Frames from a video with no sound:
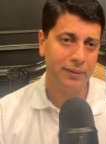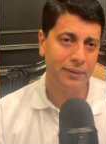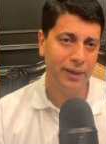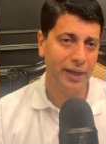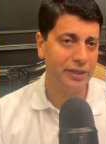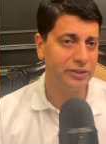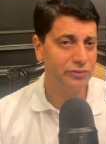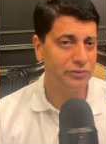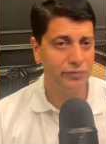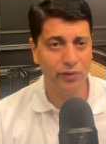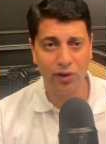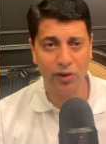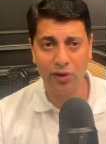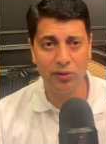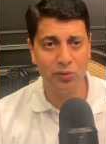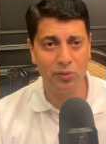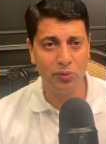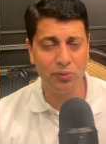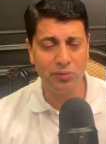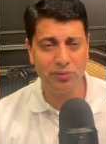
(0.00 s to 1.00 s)
As we
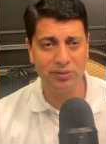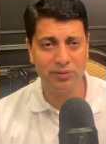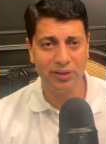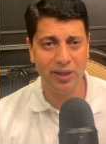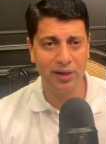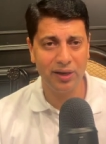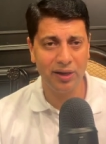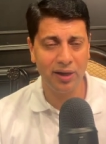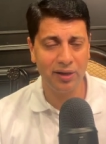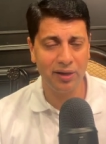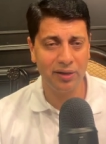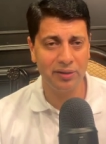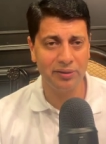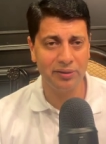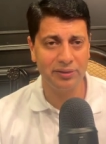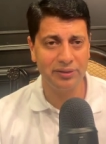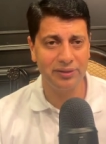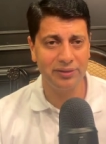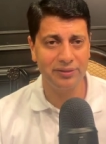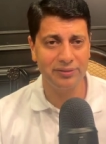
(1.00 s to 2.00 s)
all know, there
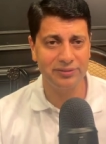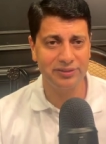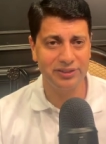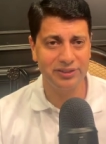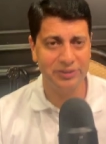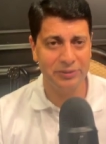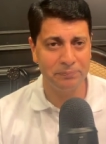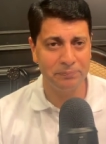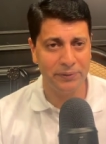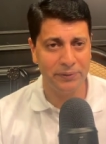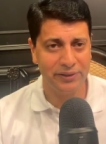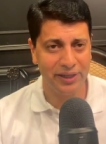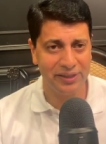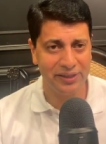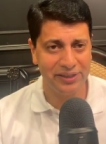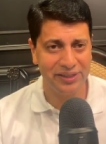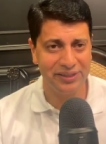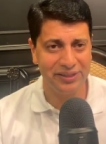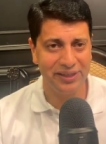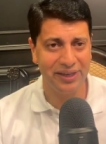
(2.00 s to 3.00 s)
are
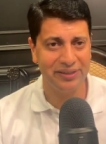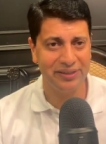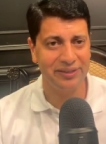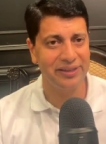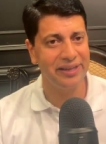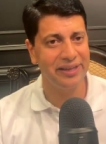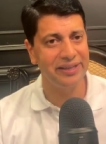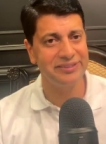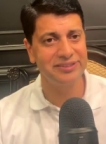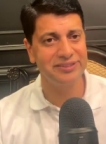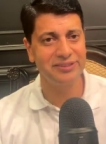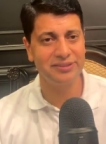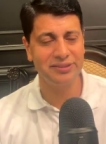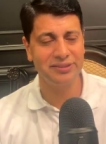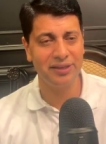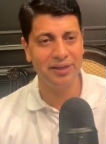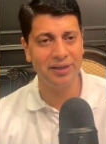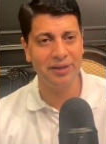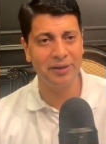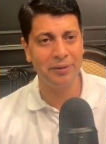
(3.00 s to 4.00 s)
sympathetic and is
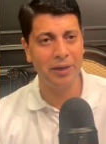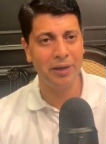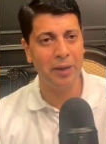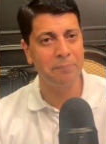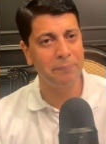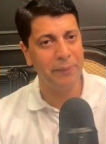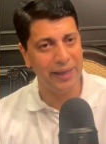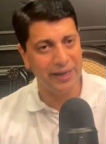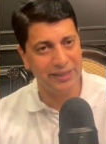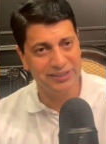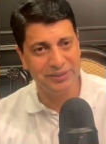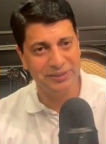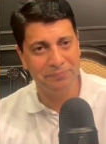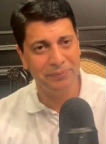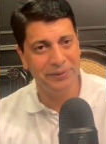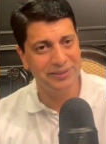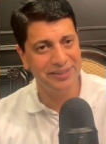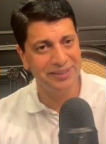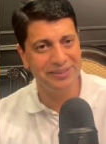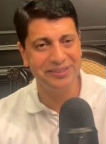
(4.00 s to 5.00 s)
uh, a
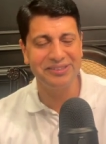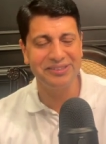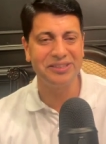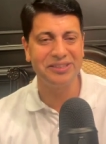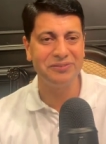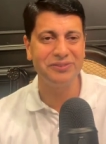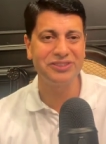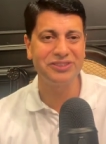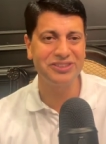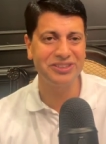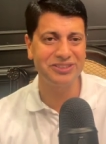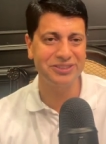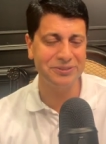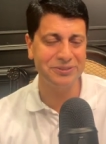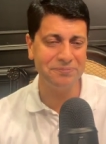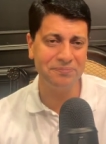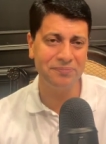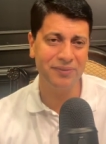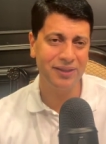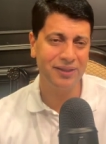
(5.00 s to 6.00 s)
parasympathetic nervous
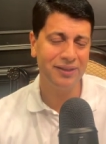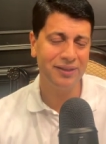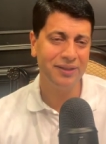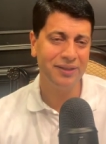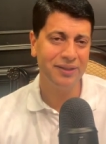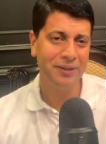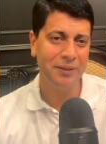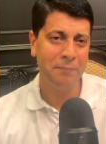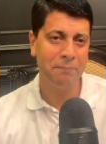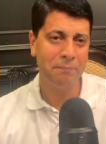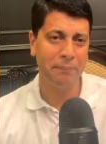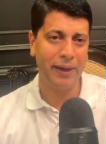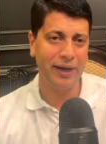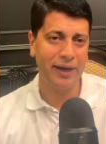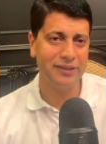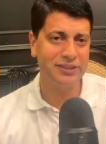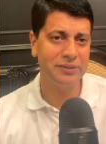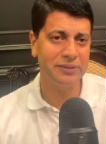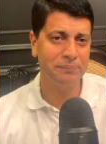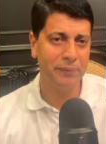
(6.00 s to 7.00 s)
system
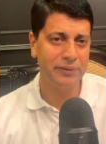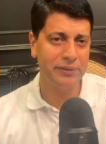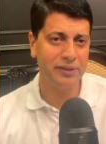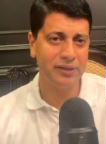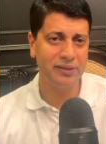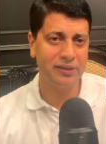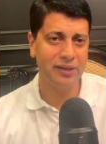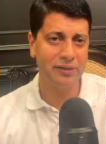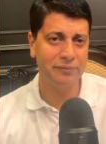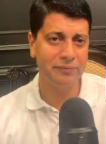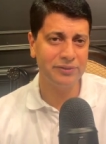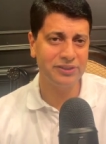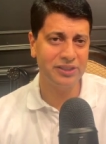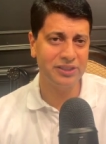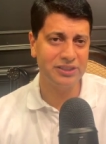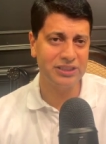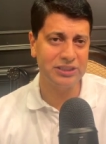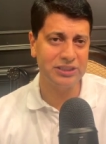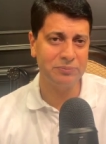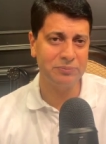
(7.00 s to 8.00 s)
Parasympathetic nervous
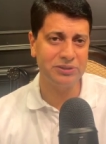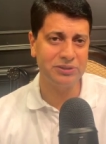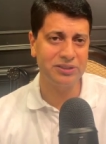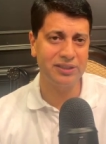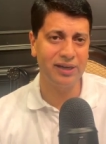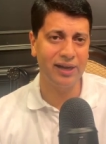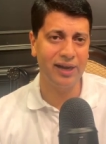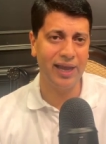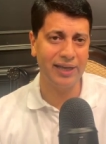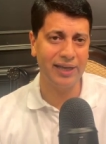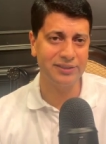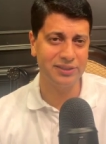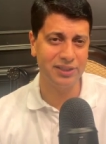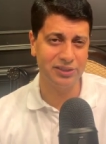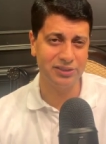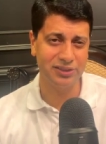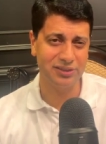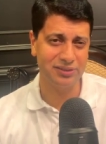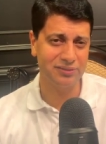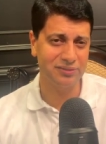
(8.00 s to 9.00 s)
system is a
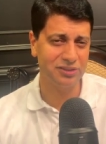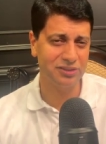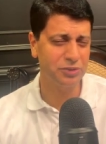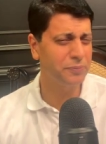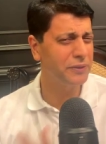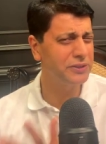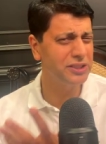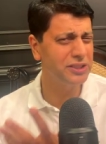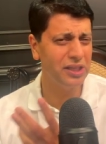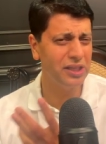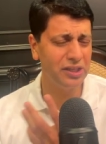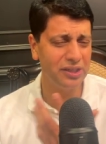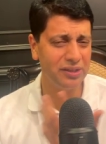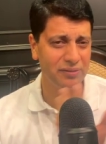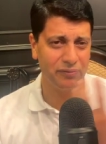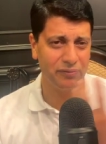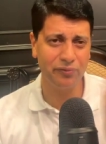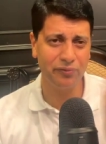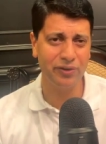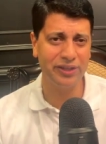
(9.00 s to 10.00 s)
relaxation,
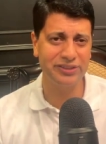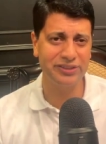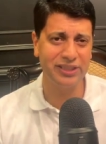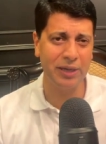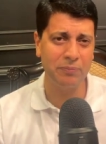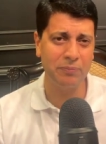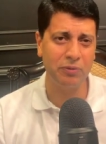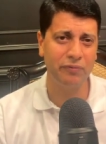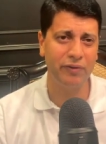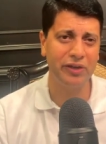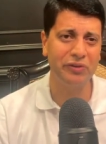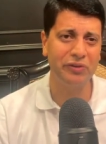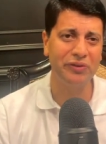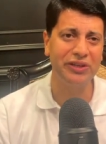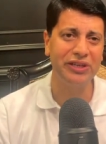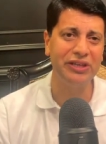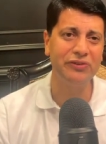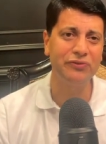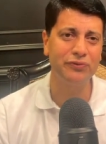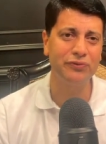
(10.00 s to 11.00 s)
especially, for example, when you
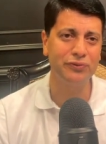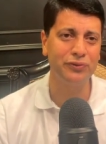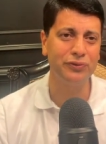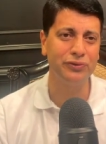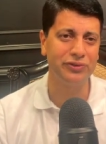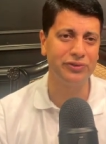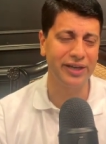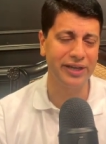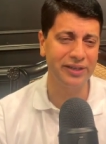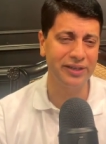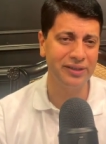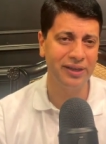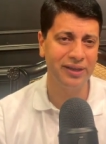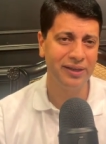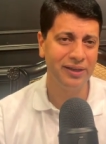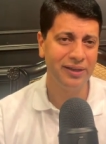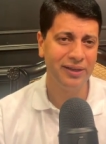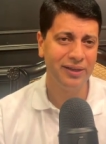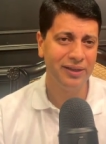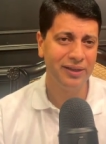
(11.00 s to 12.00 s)
eat food, right?
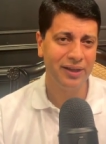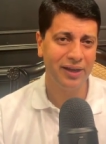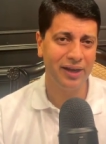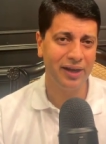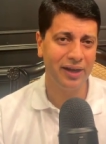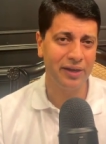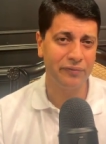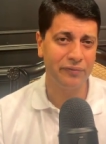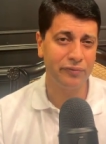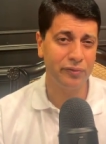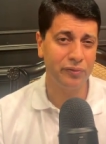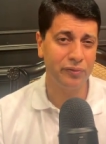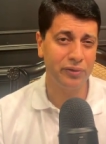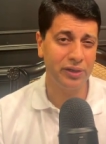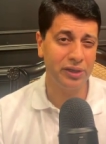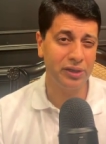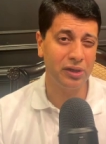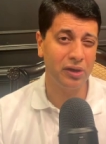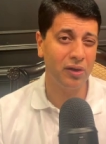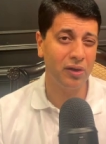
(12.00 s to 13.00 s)
Uh, if you
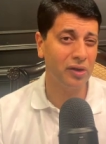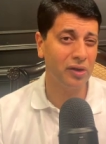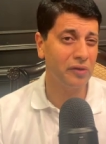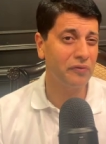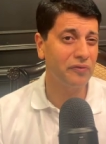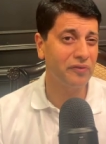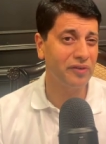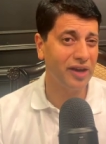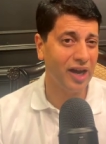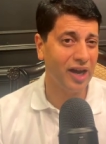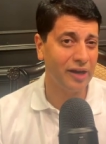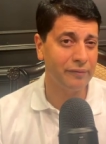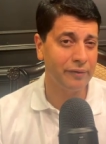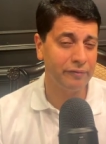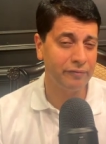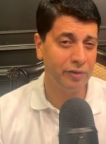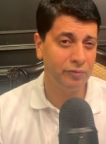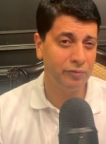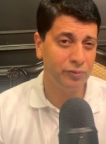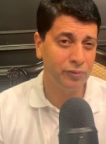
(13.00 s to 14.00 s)
eat a lot of carb
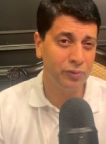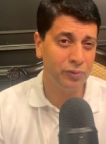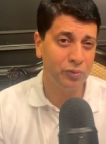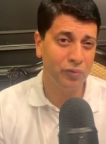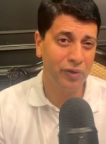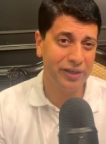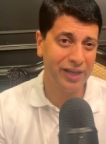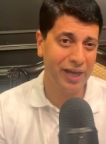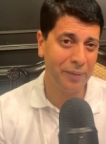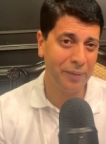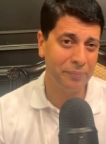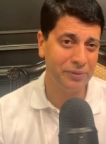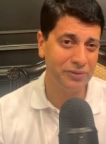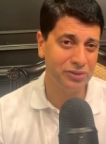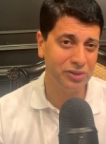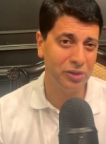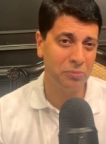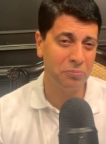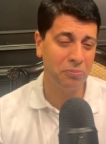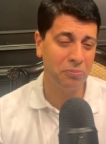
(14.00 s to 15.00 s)
heavy food, what
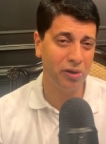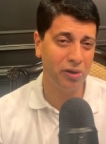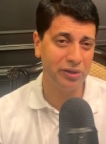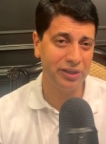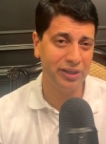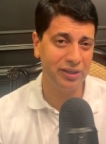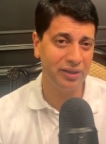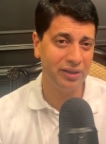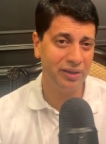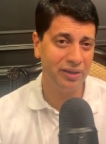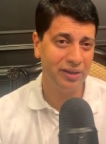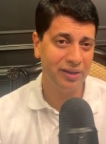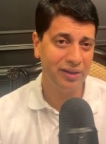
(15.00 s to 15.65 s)
happens? Your body